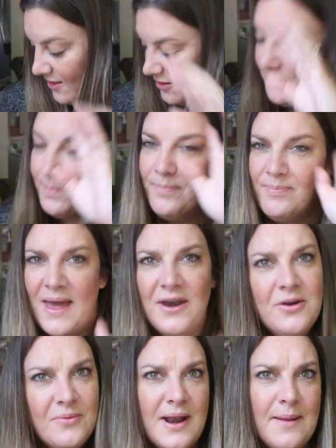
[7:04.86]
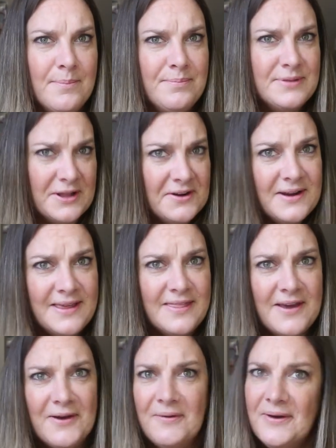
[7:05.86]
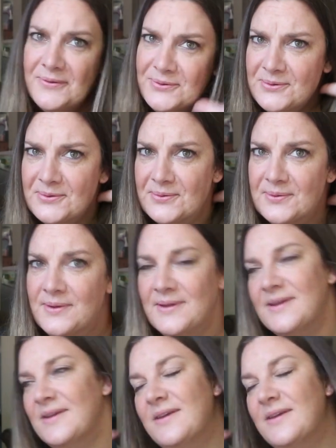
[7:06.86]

I look better when I'm blurry though. Ooh.